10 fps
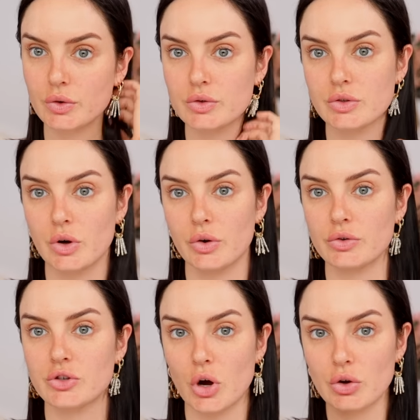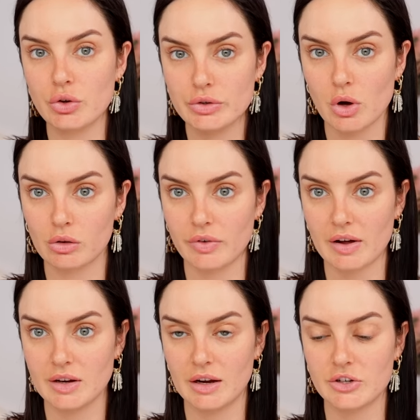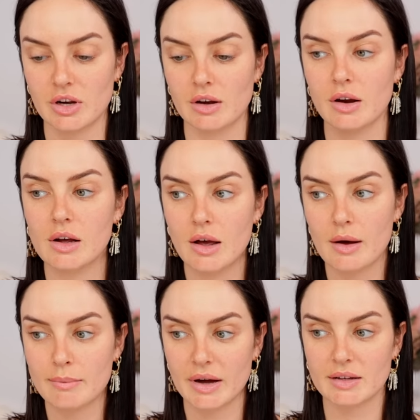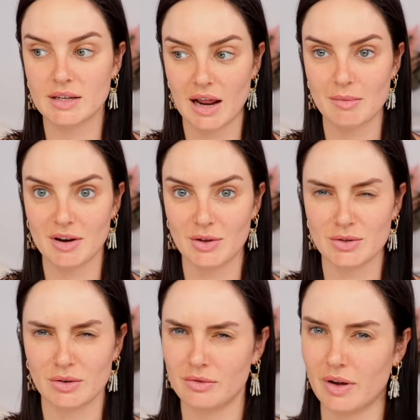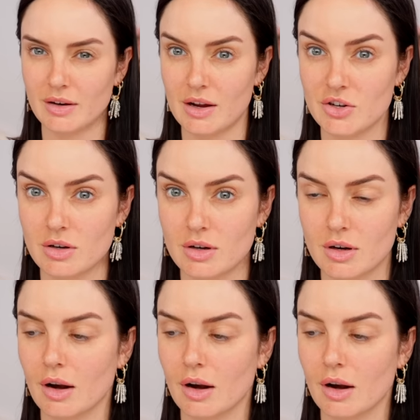So don't use old foundation, but today I'm gonna use old foundation.